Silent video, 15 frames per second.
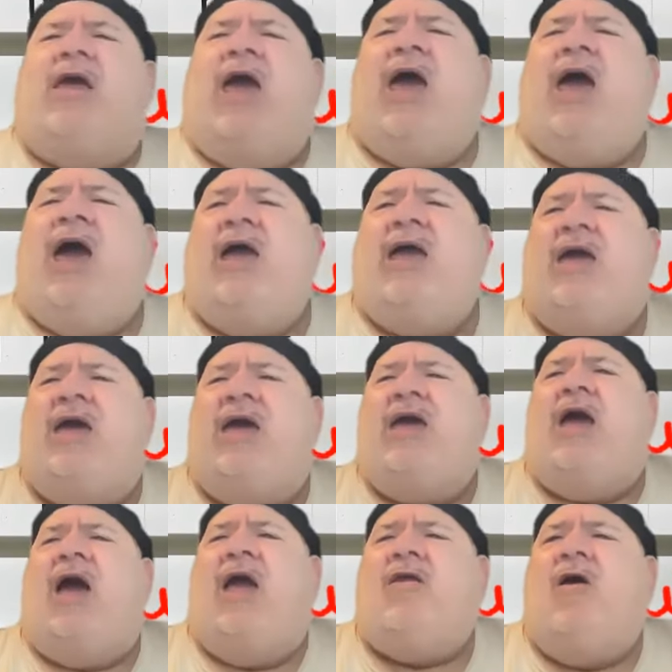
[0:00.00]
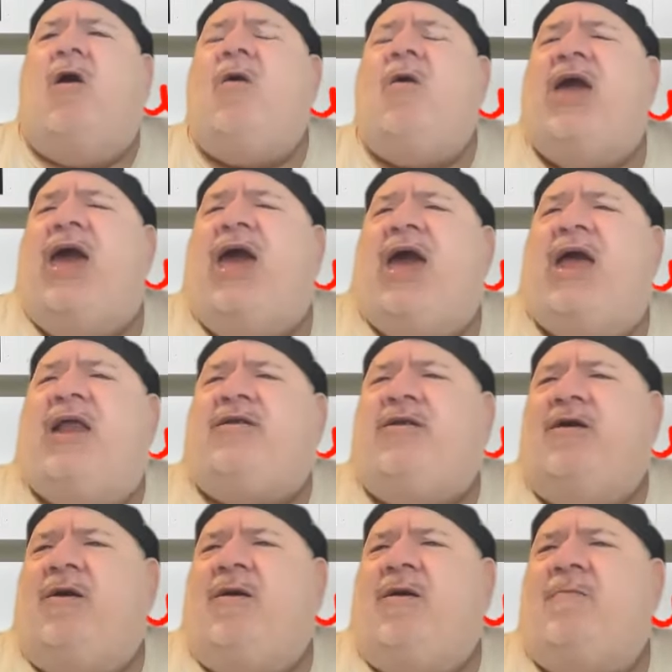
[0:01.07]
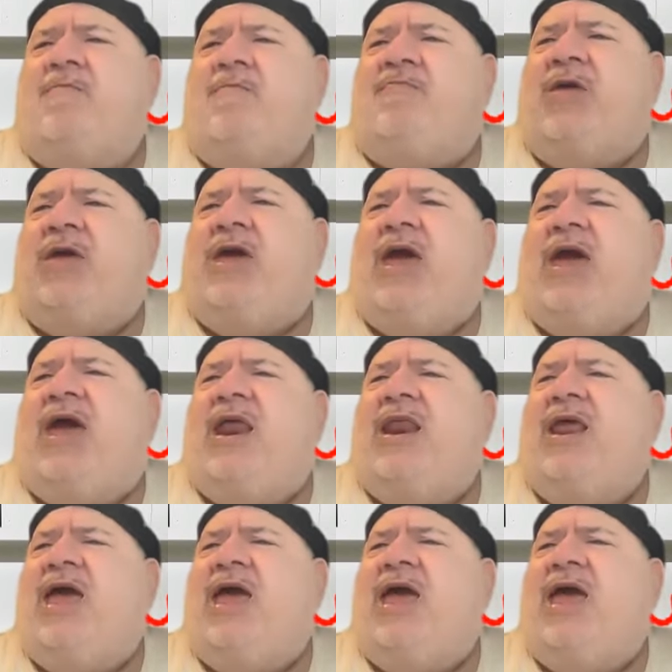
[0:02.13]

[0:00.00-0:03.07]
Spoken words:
Yeah, I know he had